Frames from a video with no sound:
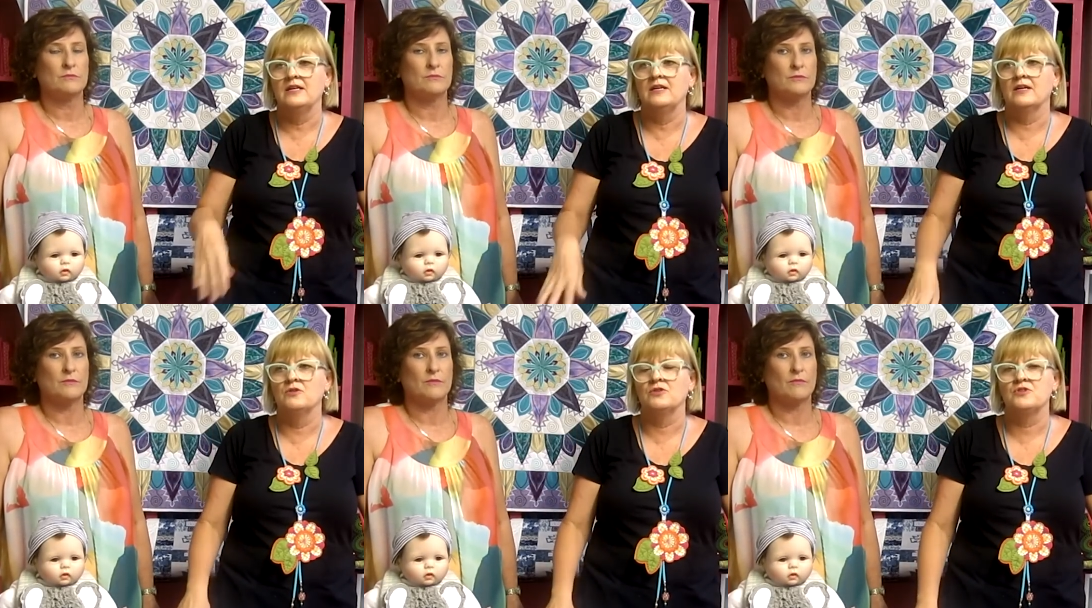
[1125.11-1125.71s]
Speaker 1: You
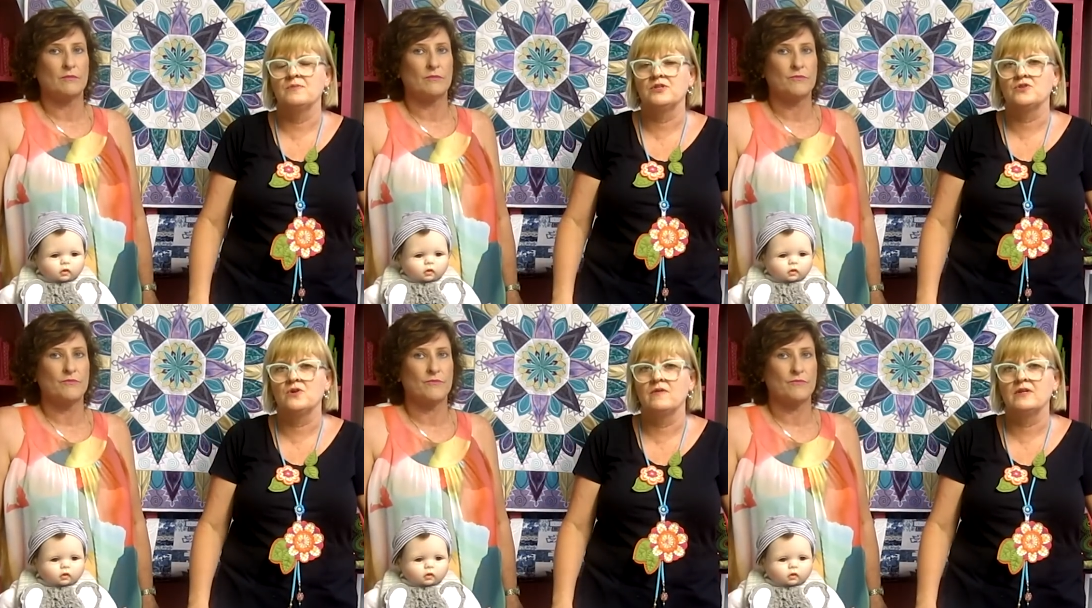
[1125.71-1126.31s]
know, not too much
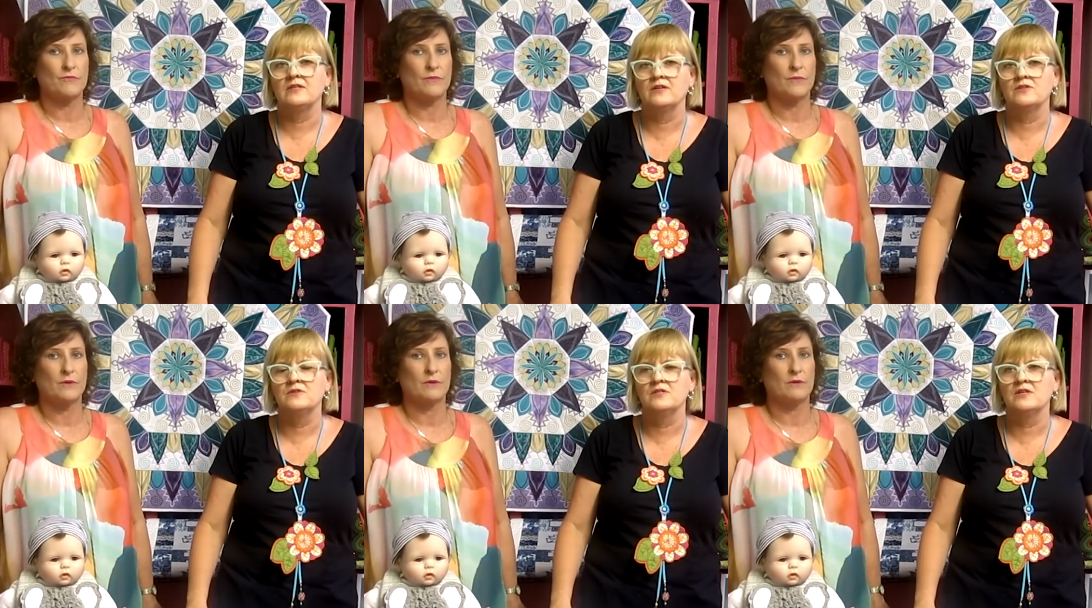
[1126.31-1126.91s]
driving to get
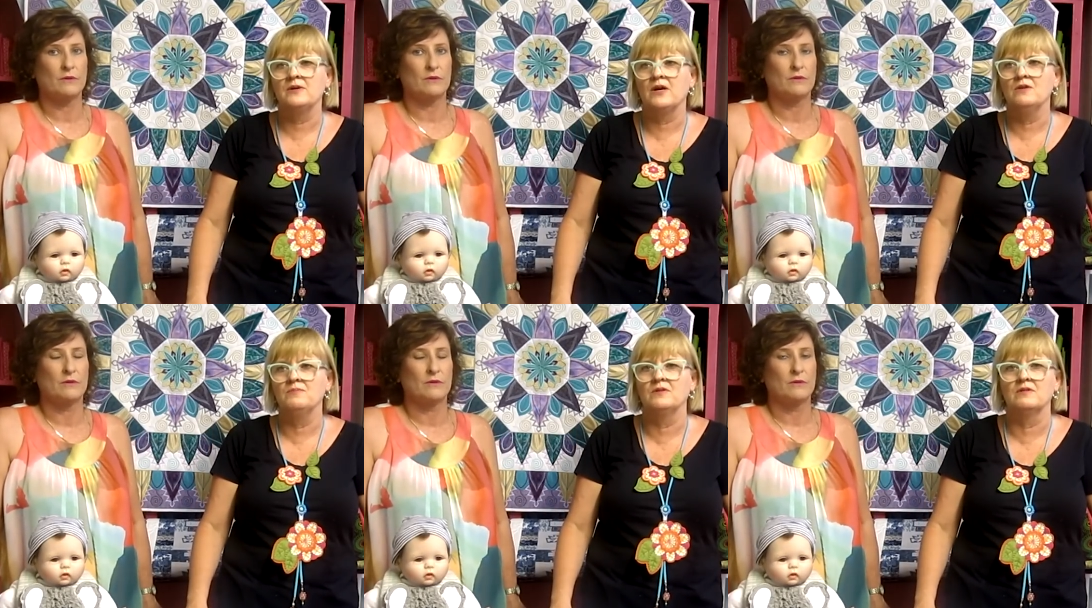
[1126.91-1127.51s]
to us. So we
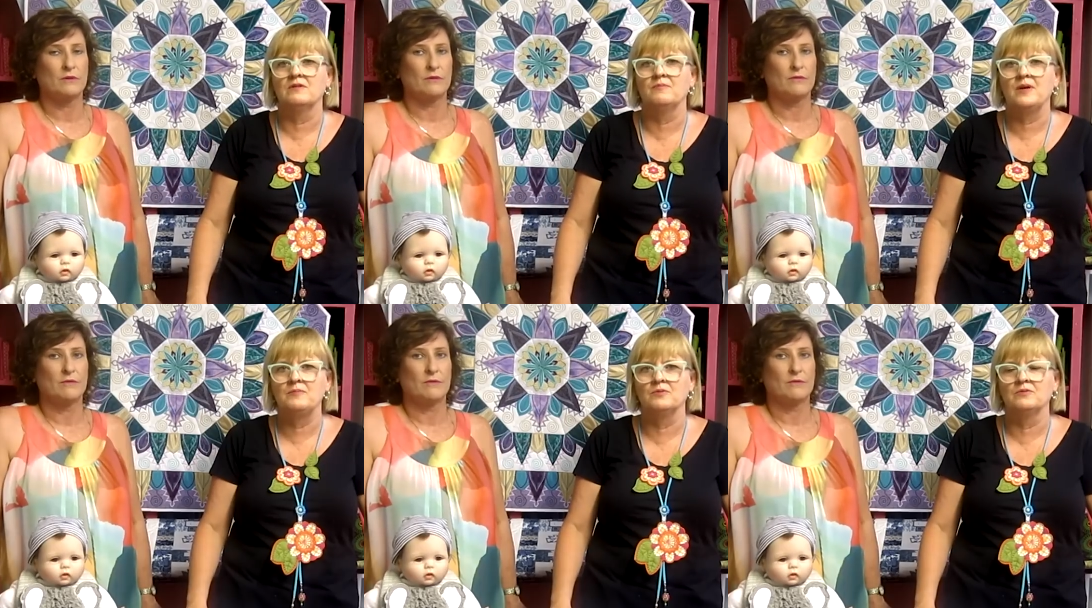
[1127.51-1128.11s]
hope that
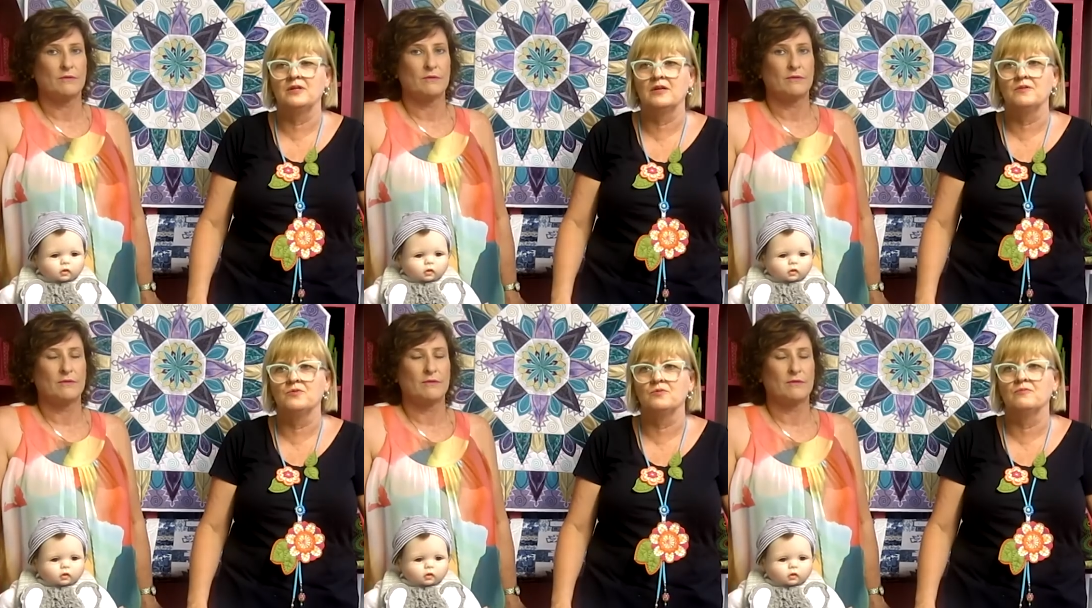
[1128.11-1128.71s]
people, you know,
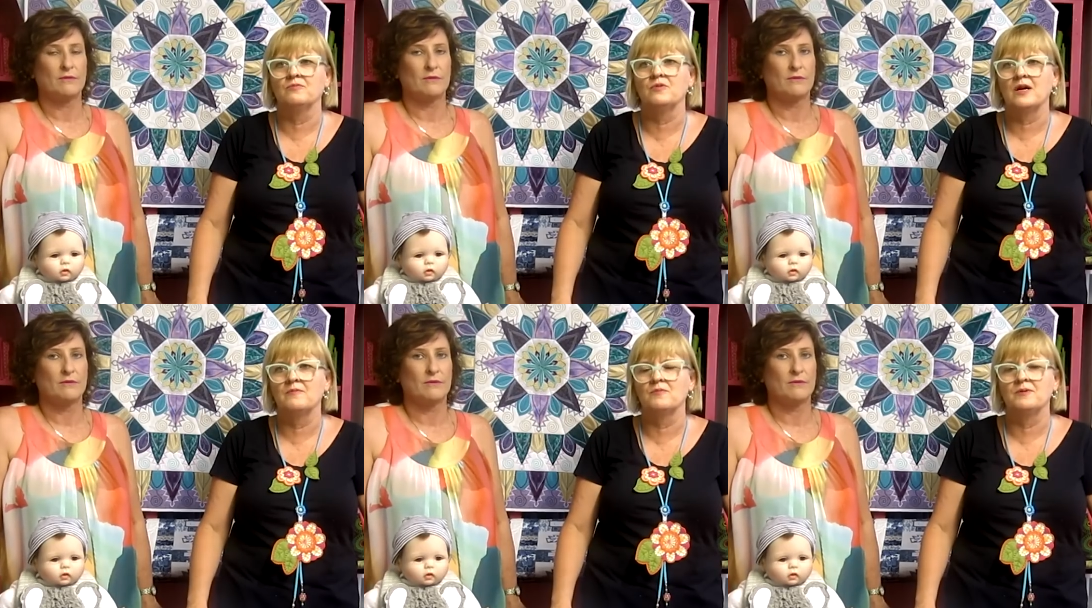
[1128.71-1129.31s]
will will
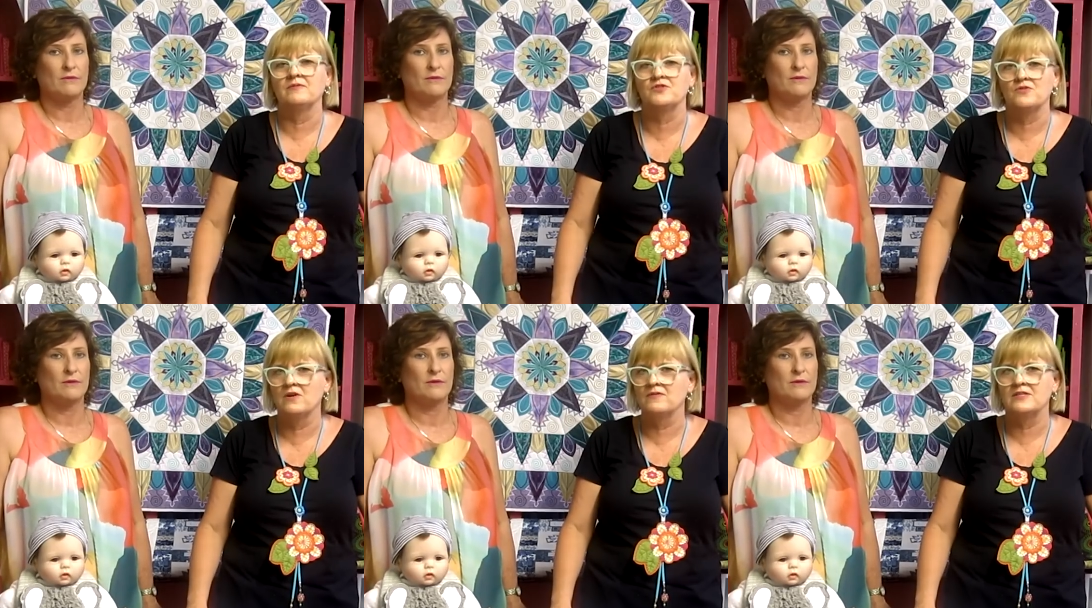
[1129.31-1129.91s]
come for a bit of a
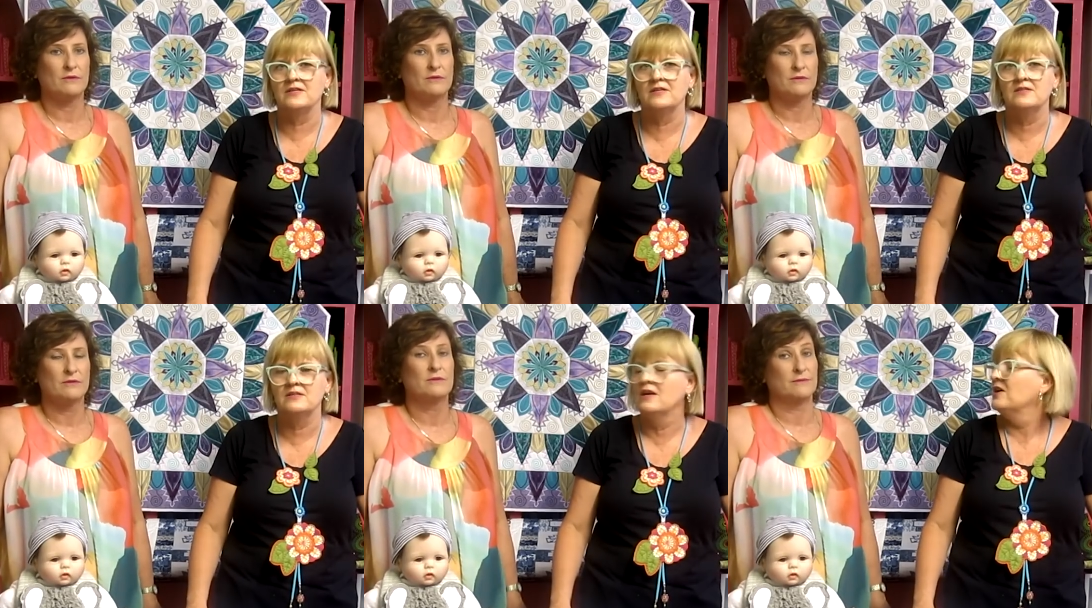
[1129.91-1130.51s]
drive and see
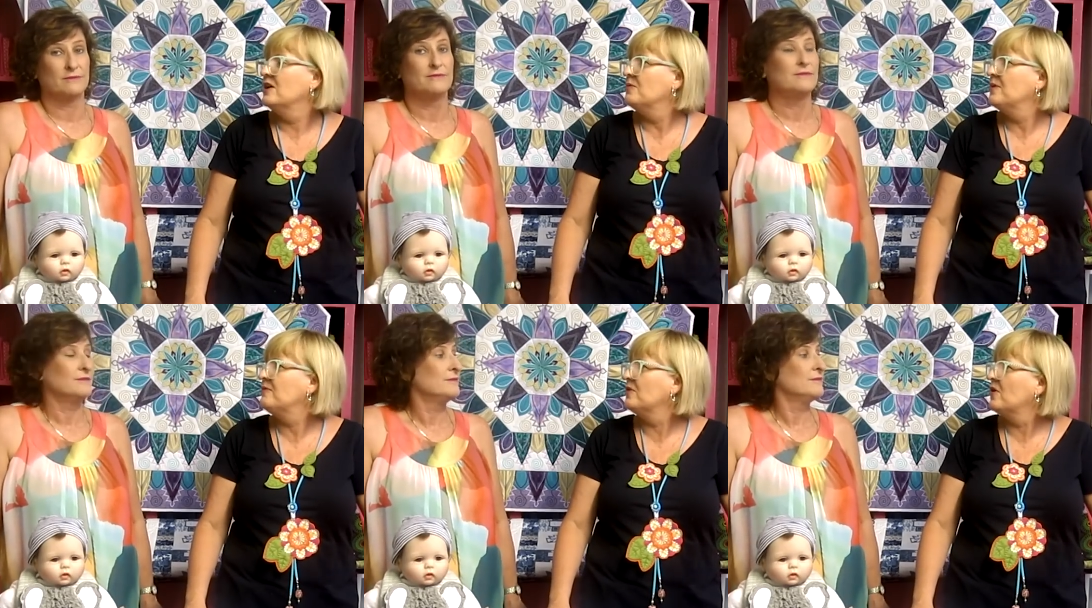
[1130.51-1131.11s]
us.
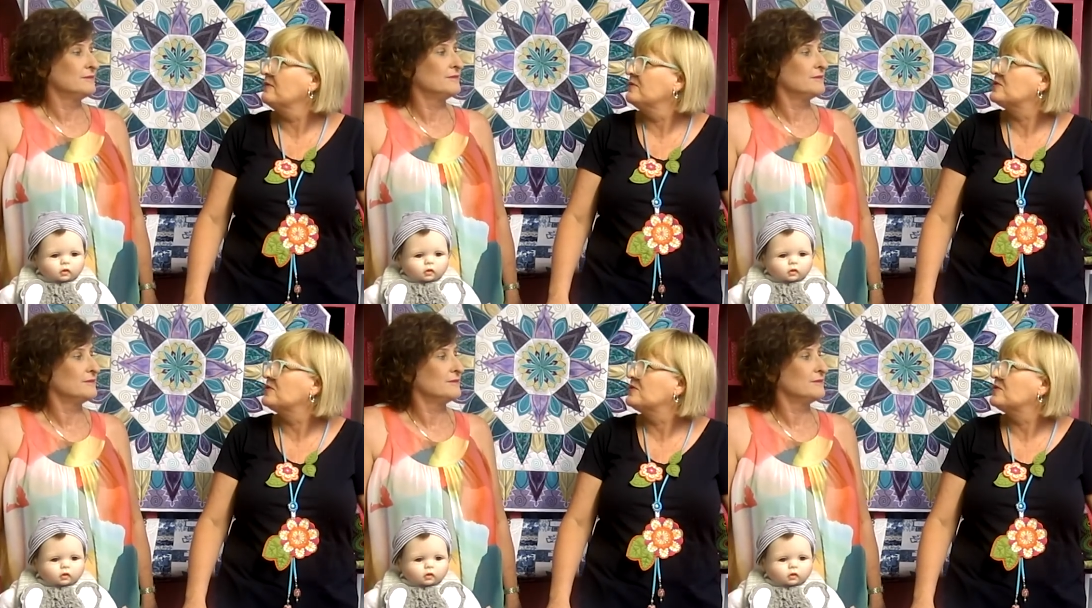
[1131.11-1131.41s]
We're flying for